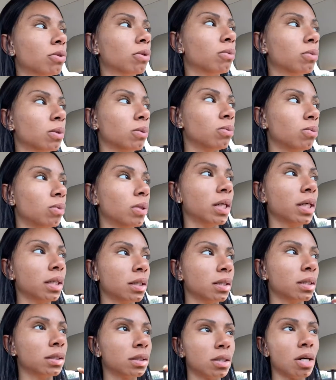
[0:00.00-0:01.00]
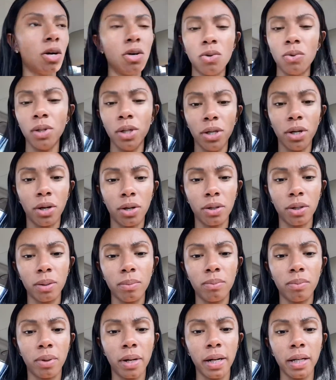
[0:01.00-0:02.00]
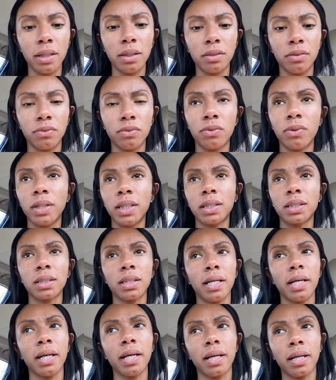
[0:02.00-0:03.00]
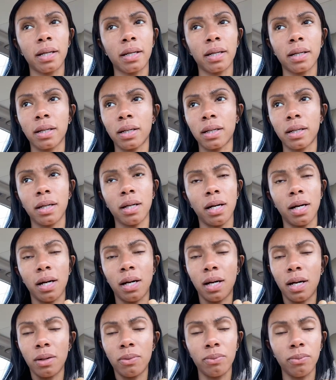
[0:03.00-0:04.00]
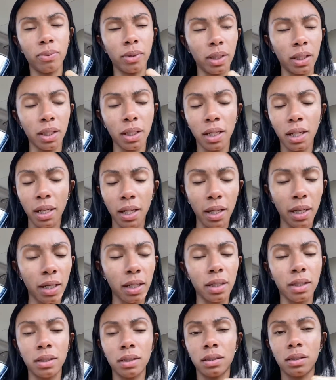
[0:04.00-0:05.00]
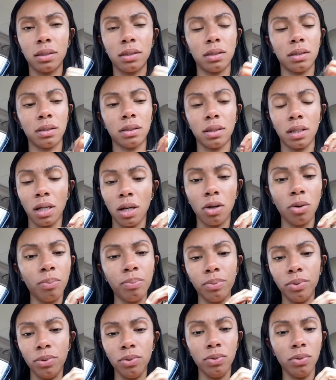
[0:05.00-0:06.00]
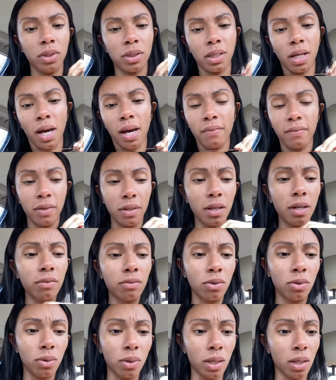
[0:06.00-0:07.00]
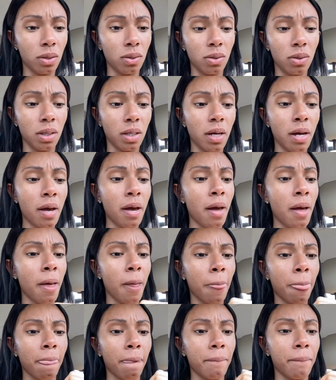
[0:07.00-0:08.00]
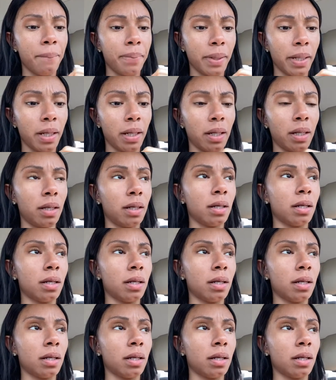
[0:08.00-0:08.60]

with what the tone he heard in Brian's voice, like, I really can't help you because I have enough going on. But